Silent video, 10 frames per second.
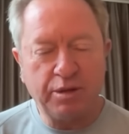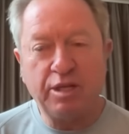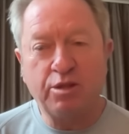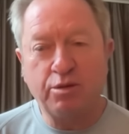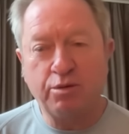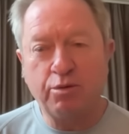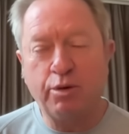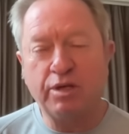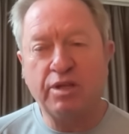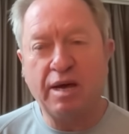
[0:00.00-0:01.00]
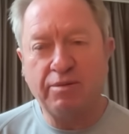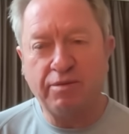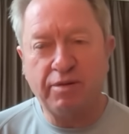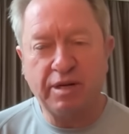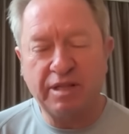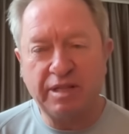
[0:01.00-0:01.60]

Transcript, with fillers: need to always have